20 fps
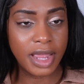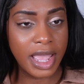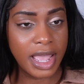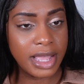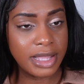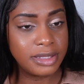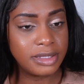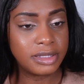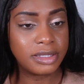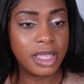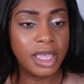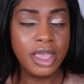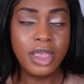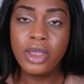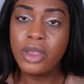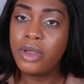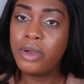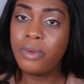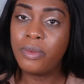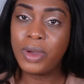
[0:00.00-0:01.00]
hands.
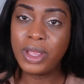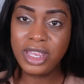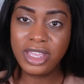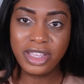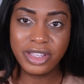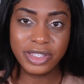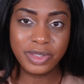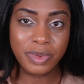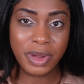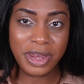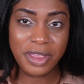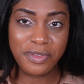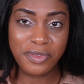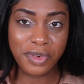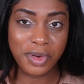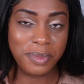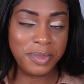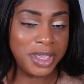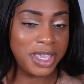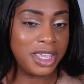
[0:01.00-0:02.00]
When he is ready
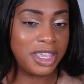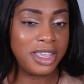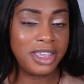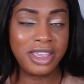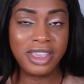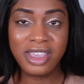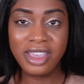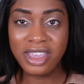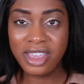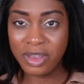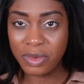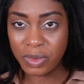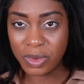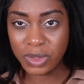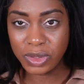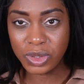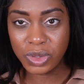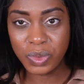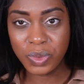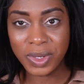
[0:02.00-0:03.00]
for me, he will
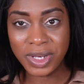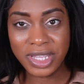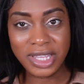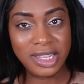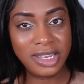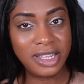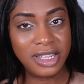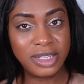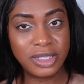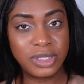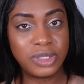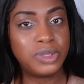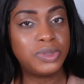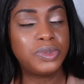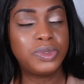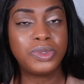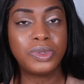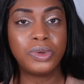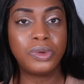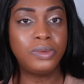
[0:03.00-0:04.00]
do what he needs to.
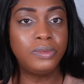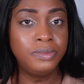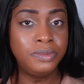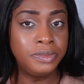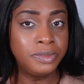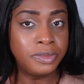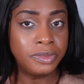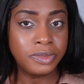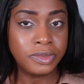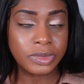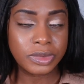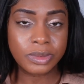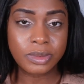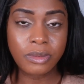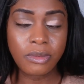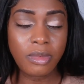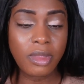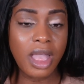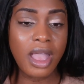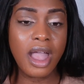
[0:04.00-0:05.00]
So
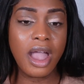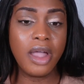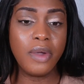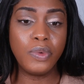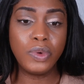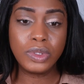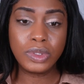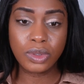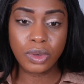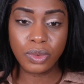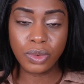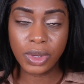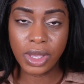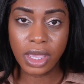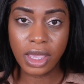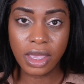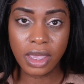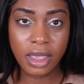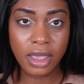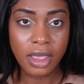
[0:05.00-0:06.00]
I was
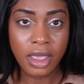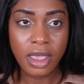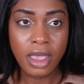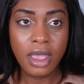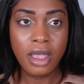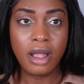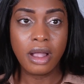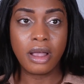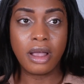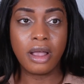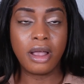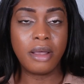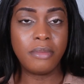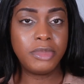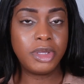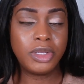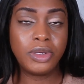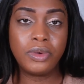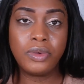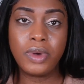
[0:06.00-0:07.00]
okay.
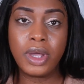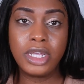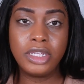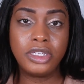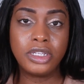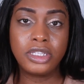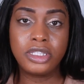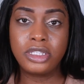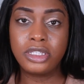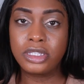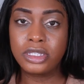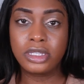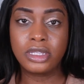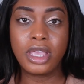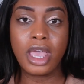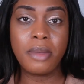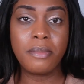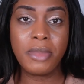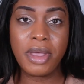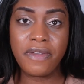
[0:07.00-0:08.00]
I just
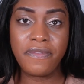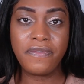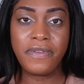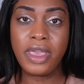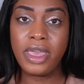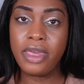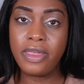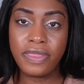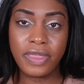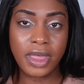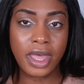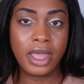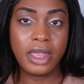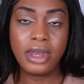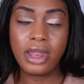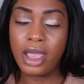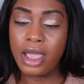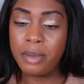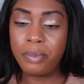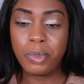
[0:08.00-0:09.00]
kept my faith
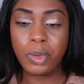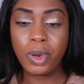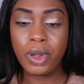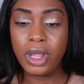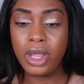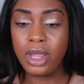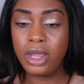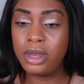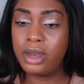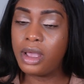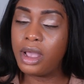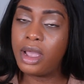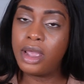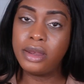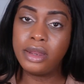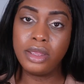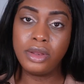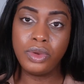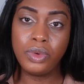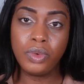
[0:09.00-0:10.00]
and I prayed and
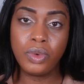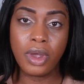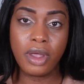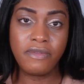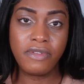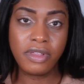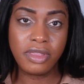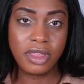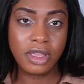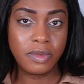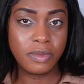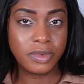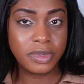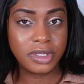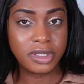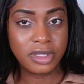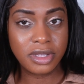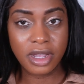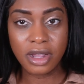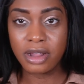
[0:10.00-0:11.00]
I knew everything
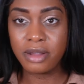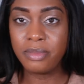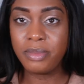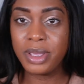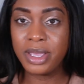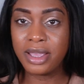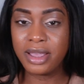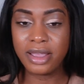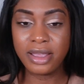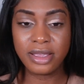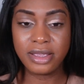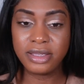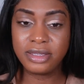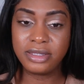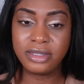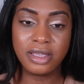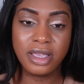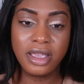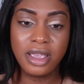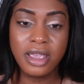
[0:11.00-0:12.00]
was there,
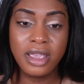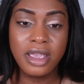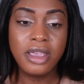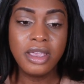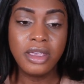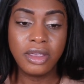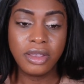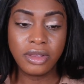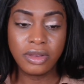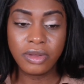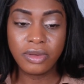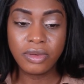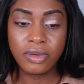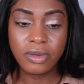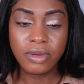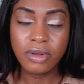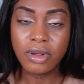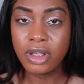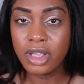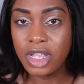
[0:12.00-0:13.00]
because
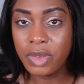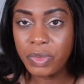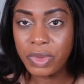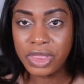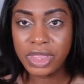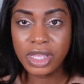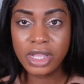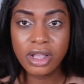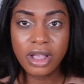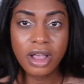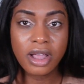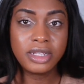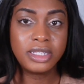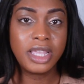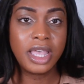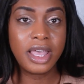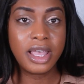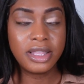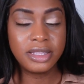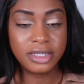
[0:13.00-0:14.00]
within God's
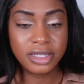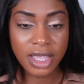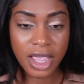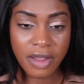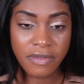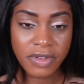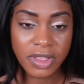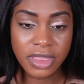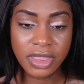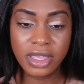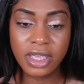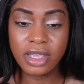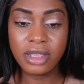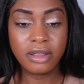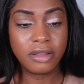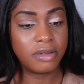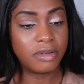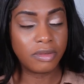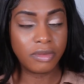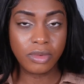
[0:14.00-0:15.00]
hands
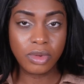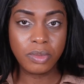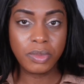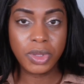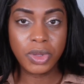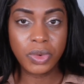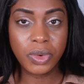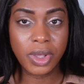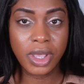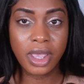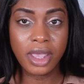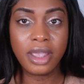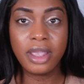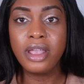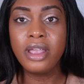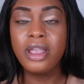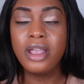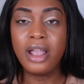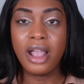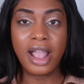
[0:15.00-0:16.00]
everything will be okay.
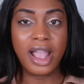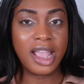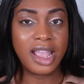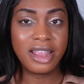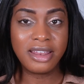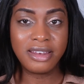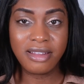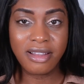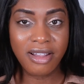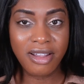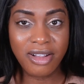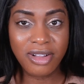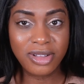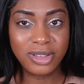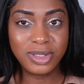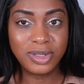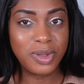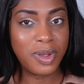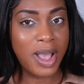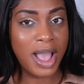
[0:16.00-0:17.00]
And I
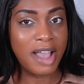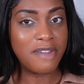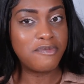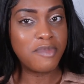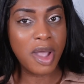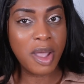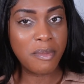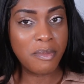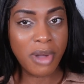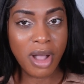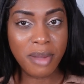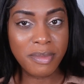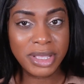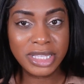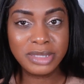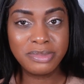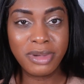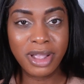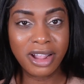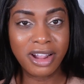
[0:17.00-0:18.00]
also have my mom
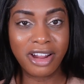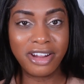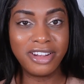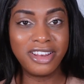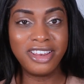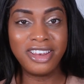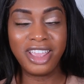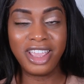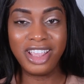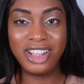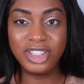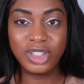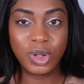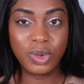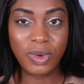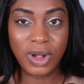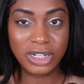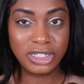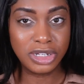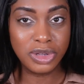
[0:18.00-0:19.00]
as my guardian angel
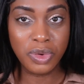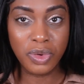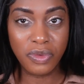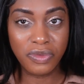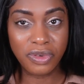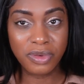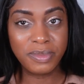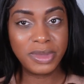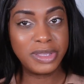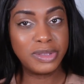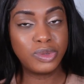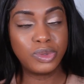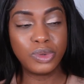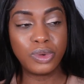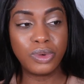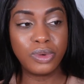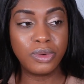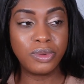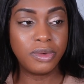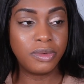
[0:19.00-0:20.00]
watching over me.
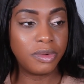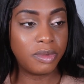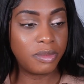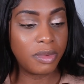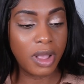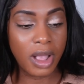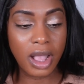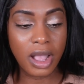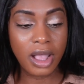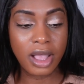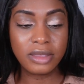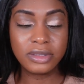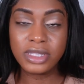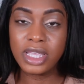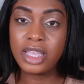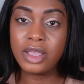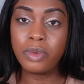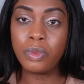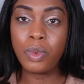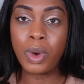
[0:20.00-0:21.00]
So I was
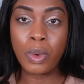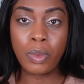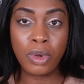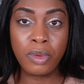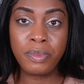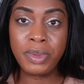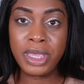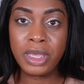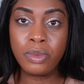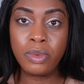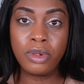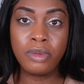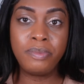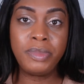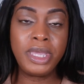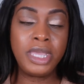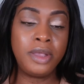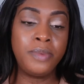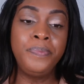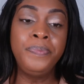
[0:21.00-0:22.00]
like, what will be will
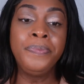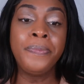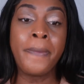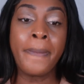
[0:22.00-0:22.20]
be.